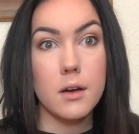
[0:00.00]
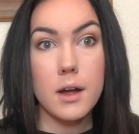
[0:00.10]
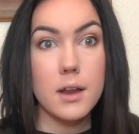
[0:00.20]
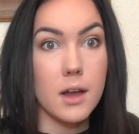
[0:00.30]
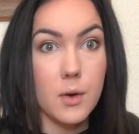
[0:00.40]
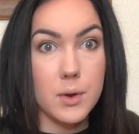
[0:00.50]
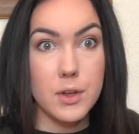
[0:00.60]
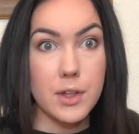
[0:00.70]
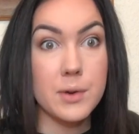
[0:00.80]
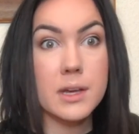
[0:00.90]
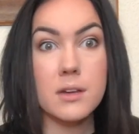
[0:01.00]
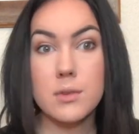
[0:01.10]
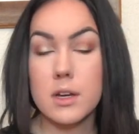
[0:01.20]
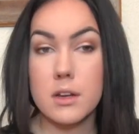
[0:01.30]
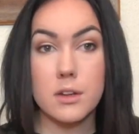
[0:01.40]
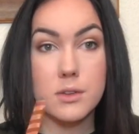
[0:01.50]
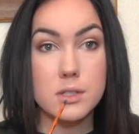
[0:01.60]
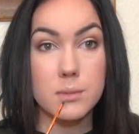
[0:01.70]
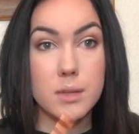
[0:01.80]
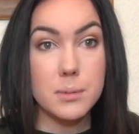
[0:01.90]
Alright, now we're glowing. We're going to do
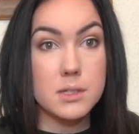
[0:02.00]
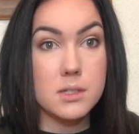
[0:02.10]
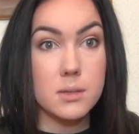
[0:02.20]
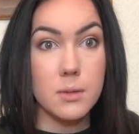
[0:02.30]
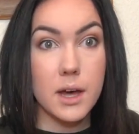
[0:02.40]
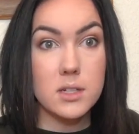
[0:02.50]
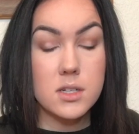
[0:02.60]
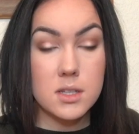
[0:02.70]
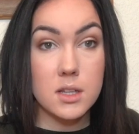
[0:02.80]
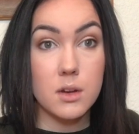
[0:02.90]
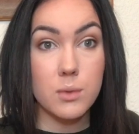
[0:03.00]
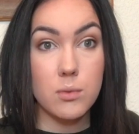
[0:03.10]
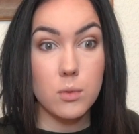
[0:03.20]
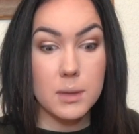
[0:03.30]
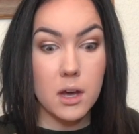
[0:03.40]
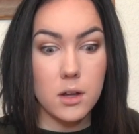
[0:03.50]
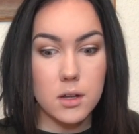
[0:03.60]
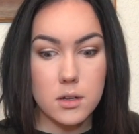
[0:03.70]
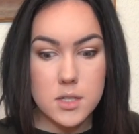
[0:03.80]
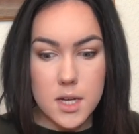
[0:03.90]
some lips and some lashes, and then we will be
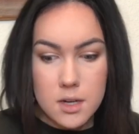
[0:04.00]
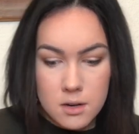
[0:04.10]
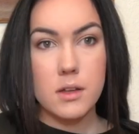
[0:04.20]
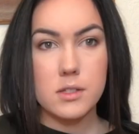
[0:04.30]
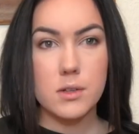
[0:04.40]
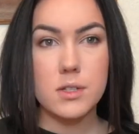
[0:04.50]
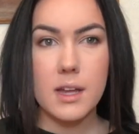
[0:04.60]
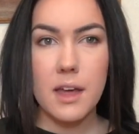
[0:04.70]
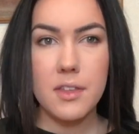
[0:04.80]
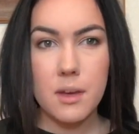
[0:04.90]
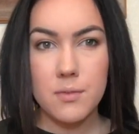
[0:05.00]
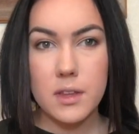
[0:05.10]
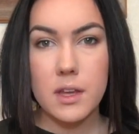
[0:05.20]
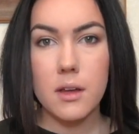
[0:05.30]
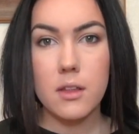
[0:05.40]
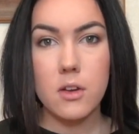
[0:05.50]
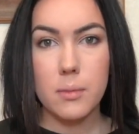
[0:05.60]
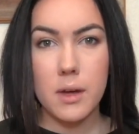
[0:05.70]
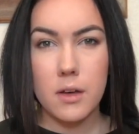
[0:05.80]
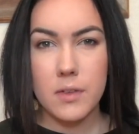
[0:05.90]
all done. So today I think I'm feeling a little
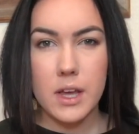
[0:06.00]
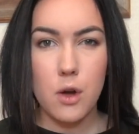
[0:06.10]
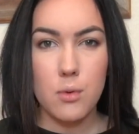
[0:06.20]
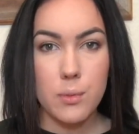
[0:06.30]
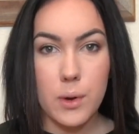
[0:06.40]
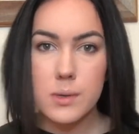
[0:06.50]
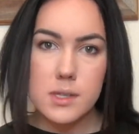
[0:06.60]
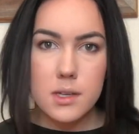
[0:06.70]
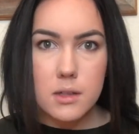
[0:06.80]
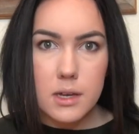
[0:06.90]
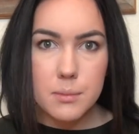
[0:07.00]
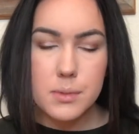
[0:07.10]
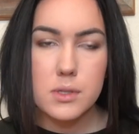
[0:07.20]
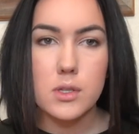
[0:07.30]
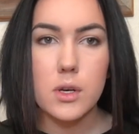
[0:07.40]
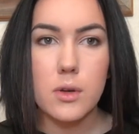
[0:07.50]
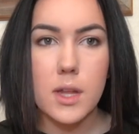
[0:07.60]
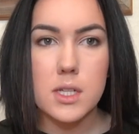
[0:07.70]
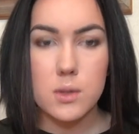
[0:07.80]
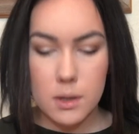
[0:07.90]
bit of like a rosy lip, so
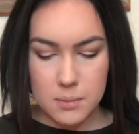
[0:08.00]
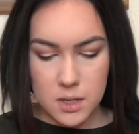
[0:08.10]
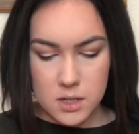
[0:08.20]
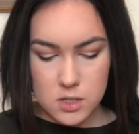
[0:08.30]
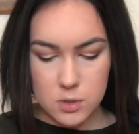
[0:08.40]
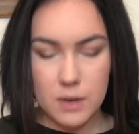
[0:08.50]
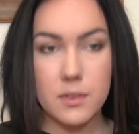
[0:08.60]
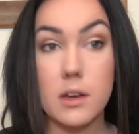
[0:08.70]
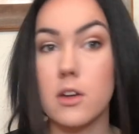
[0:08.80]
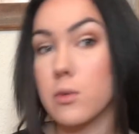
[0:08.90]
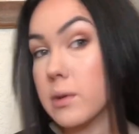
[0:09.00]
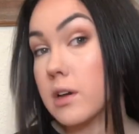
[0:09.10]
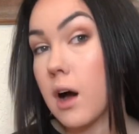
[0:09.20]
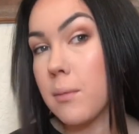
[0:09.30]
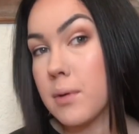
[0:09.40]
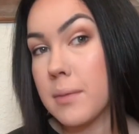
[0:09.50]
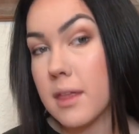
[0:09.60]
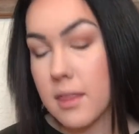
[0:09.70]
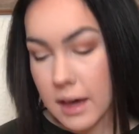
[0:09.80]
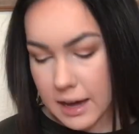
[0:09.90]
that's what I'm going to do. I feel like it'll really
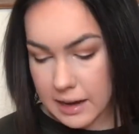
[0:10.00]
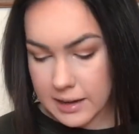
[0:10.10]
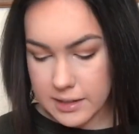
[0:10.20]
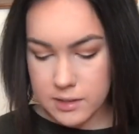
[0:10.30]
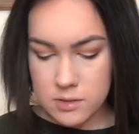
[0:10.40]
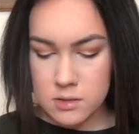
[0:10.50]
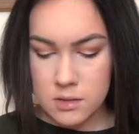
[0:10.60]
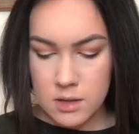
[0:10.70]
complement the eyes.